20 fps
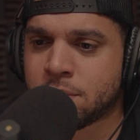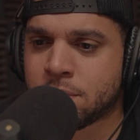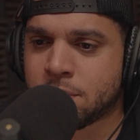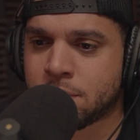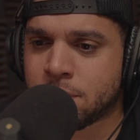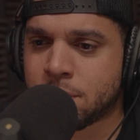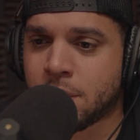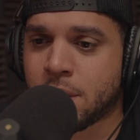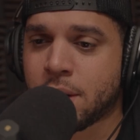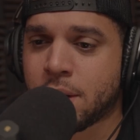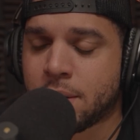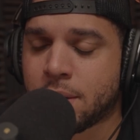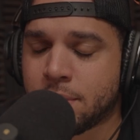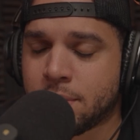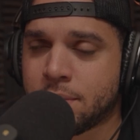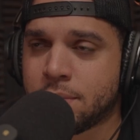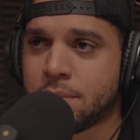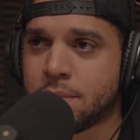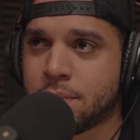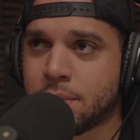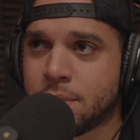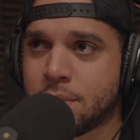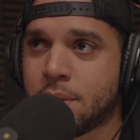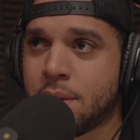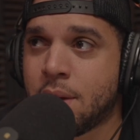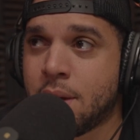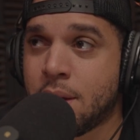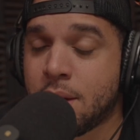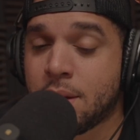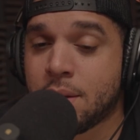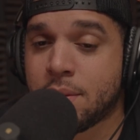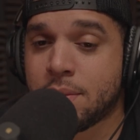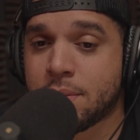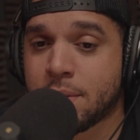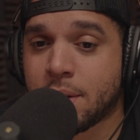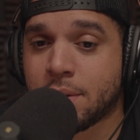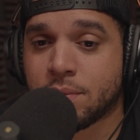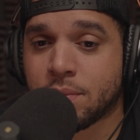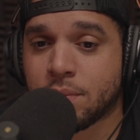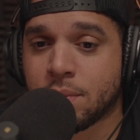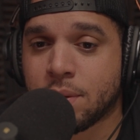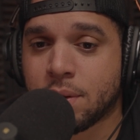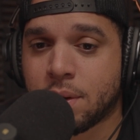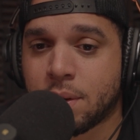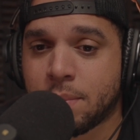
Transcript: Yeah, that's real.